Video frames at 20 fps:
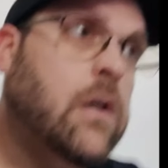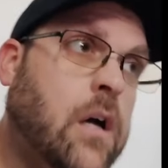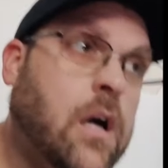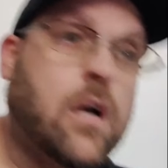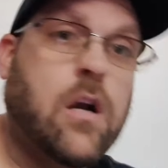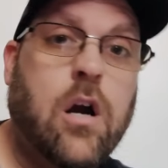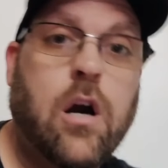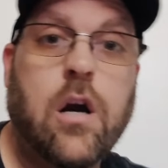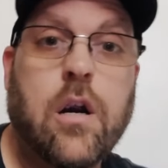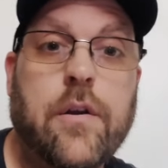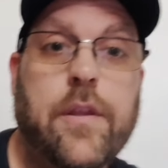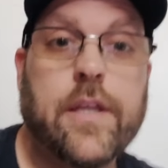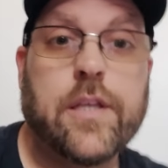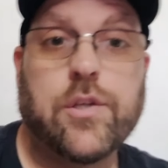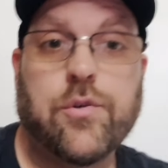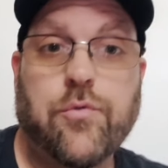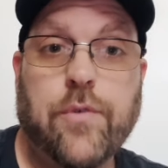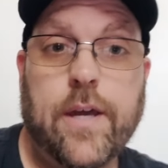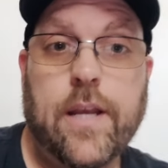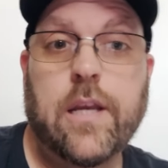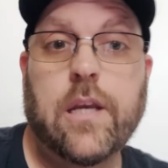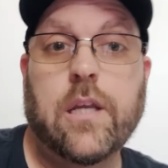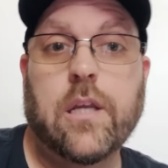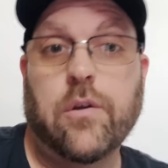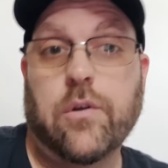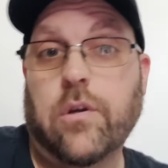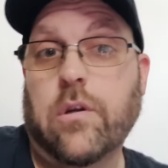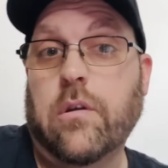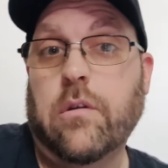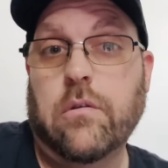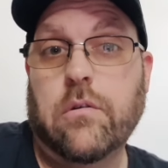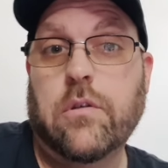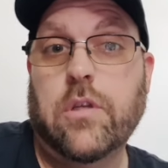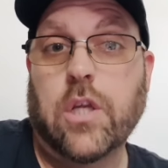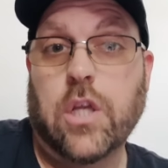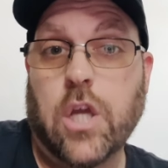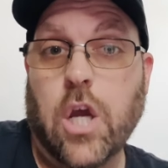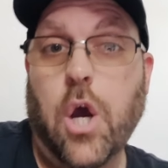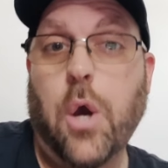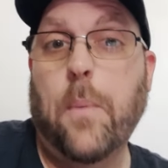a car that's ready to to
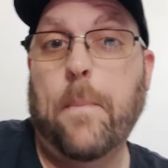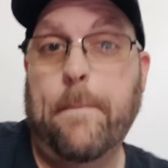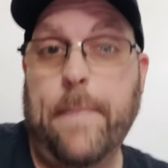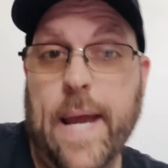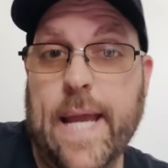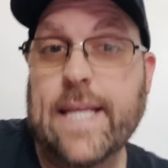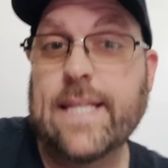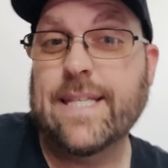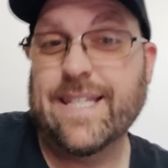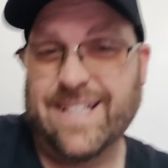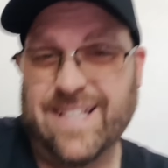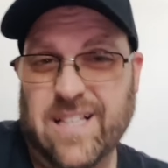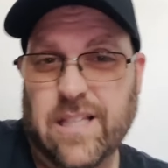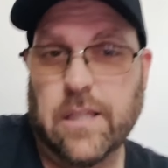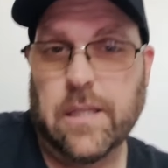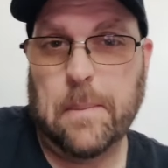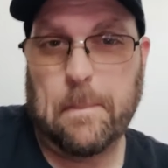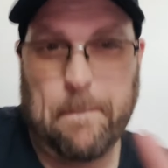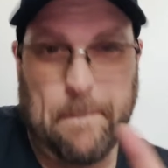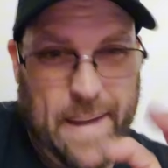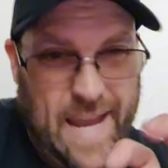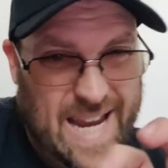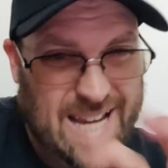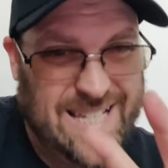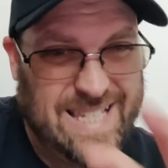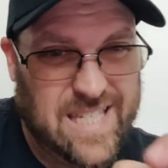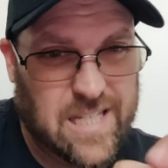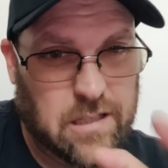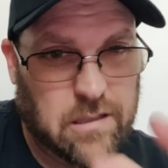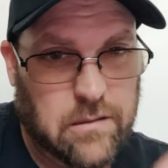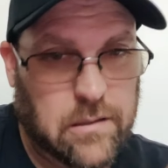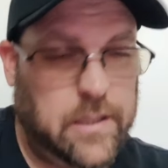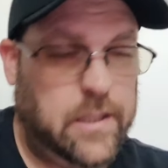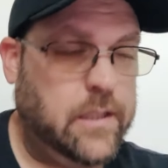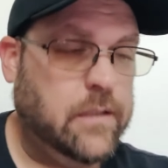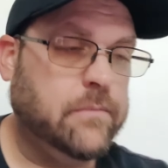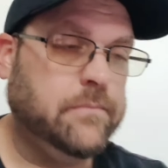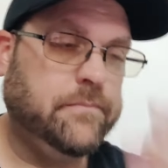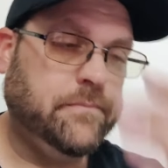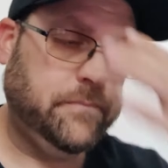go. Basically, basically.